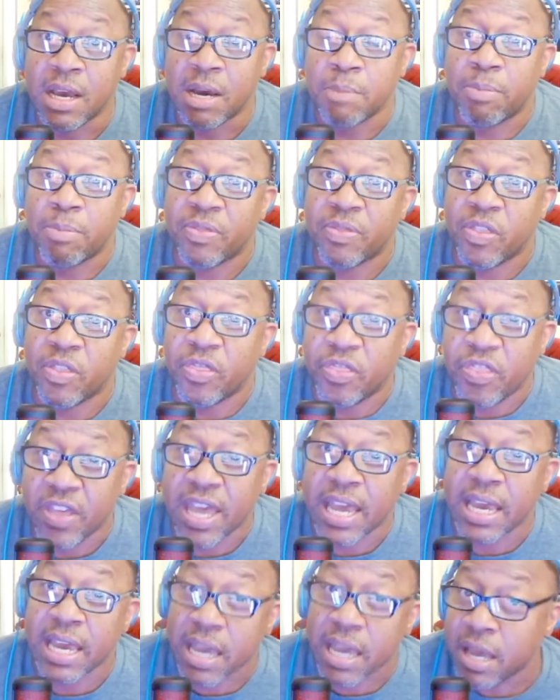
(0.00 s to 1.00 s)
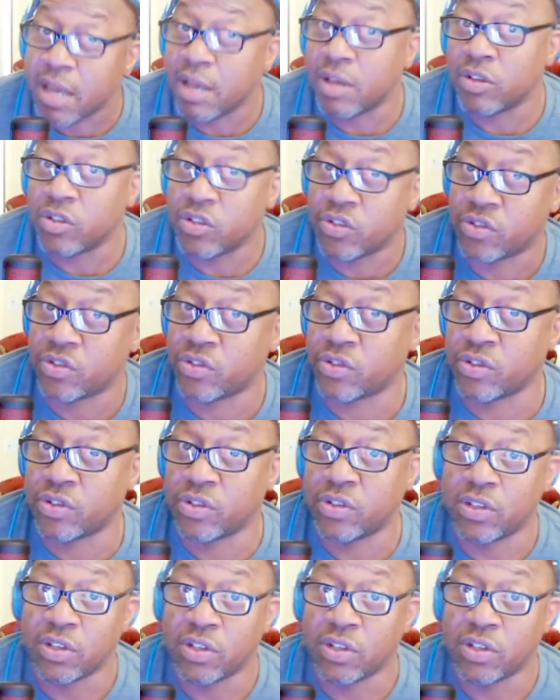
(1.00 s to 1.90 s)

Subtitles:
But the thing is,